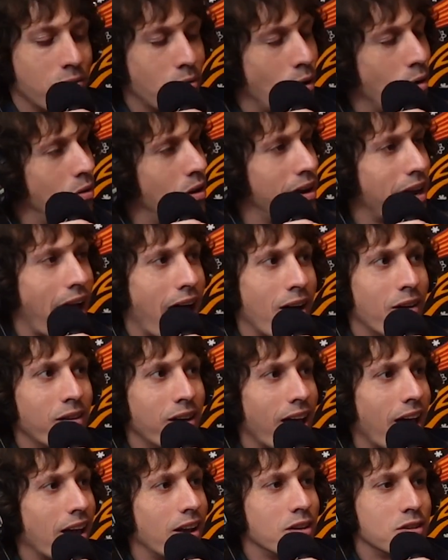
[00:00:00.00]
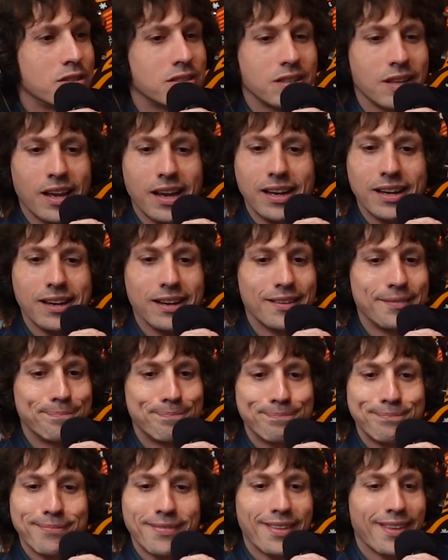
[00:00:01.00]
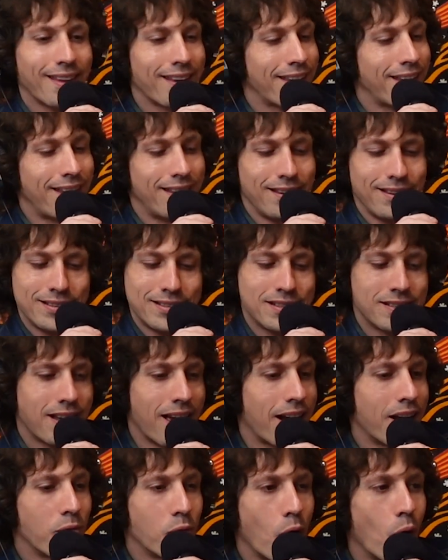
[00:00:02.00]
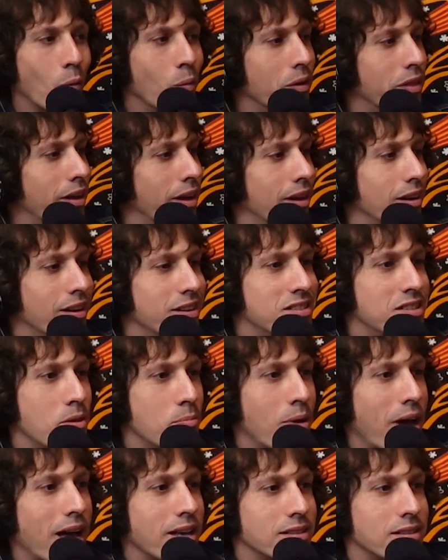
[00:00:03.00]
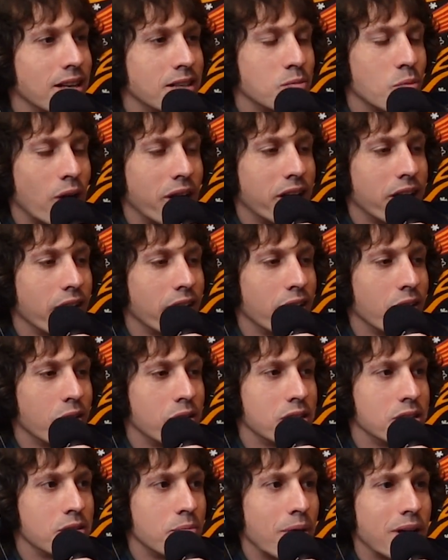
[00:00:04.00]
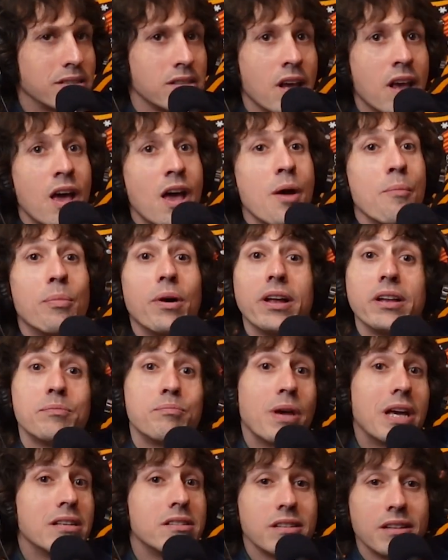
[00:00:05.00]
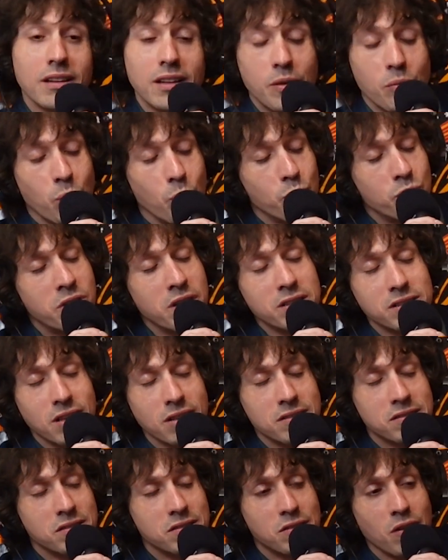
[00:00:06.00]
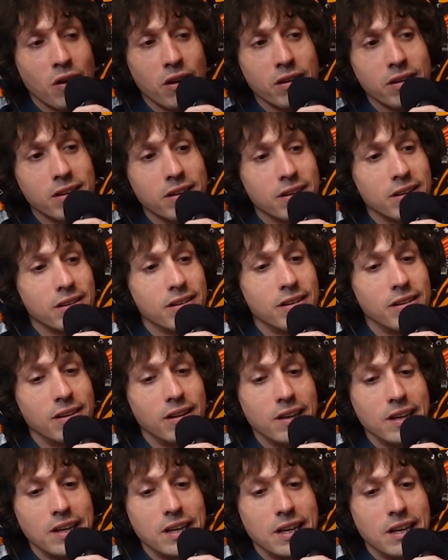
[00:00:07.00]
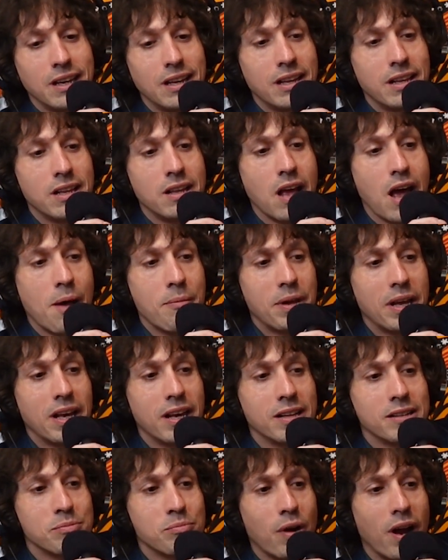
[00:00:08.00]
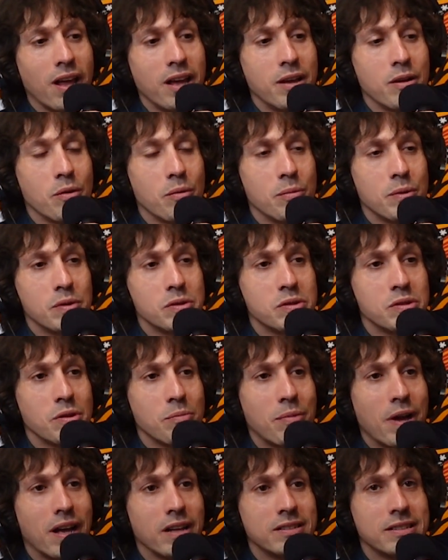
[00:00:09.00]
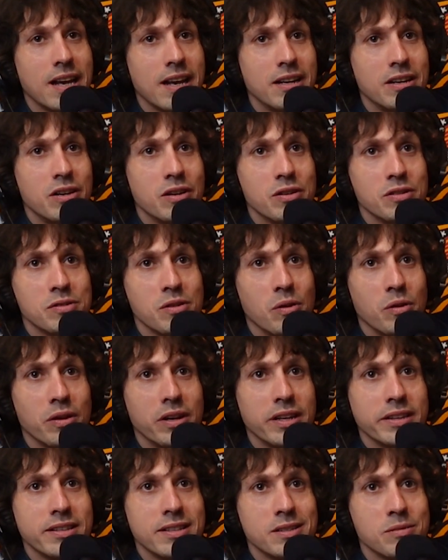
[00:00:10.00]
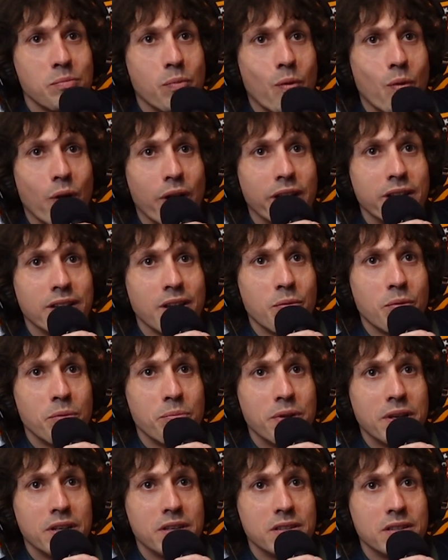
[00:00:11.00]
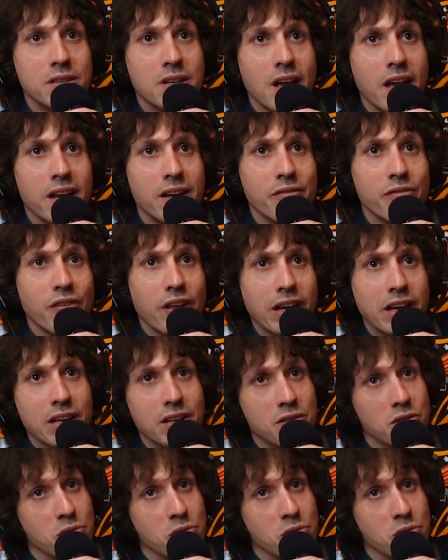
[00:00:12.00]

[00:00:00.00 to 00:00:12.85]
thrown down, and you're just like, you just gotta roll with it. It's the best. That's why karaoke's the best. But basically, this has started. I mean, it's probably almost about 10 years old at this point that we've been kind of like